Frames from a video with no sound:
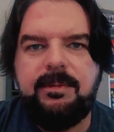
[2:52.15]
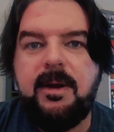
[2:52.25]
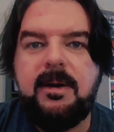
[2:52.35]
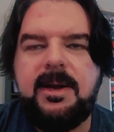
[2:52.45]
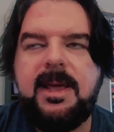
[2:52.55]

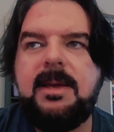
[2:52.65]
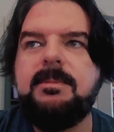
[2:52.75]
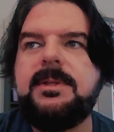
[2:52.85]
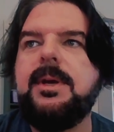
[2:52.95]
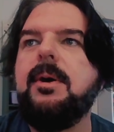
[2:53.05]
their
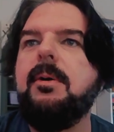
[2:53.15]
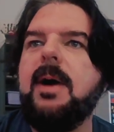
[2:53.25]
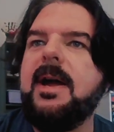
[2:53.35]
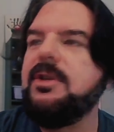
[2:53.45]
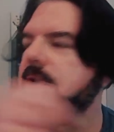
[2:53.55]
name so
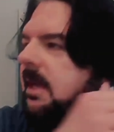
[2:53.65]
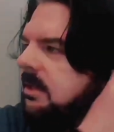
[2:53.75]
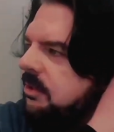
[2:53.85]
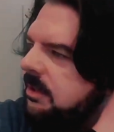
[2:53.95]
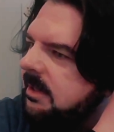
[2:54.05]
i
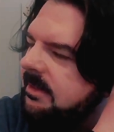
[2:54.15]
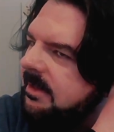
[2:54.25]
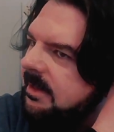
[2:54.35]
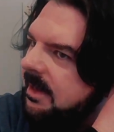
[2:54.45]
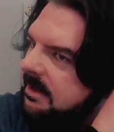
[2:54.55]
changed it and
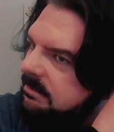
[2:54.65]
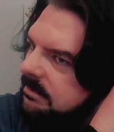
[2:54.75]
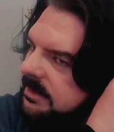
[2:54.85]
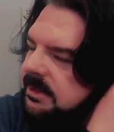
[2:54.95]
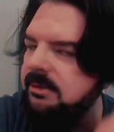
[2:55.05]
then i
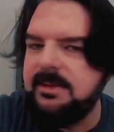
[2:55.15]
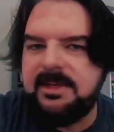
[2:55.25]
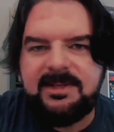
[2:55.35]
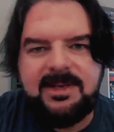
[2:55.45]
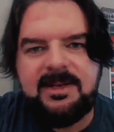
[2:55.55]
still
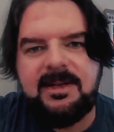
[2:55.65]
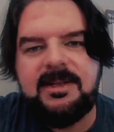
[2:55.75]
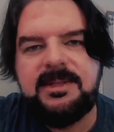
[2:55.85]
didn't get a